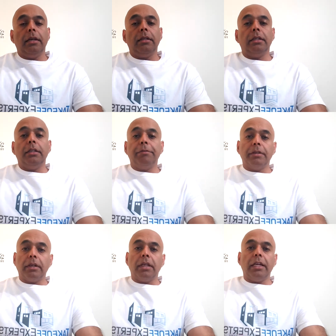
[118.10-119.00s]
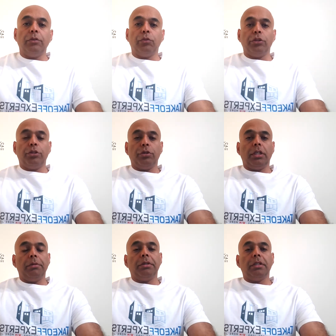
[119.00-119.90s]
Then if the client wants to
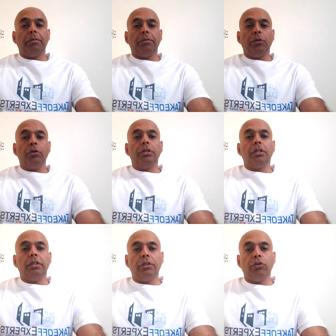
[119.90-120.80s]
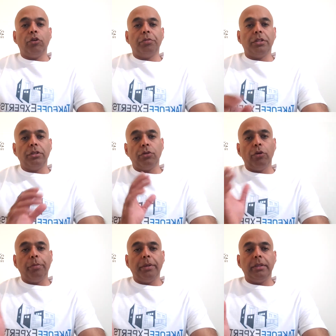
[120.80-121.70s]
keep some alternate options
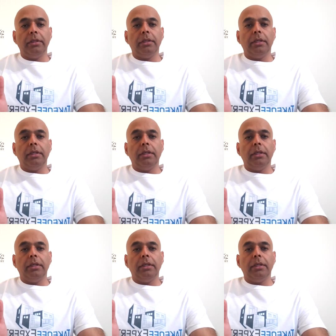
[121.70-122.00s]
open,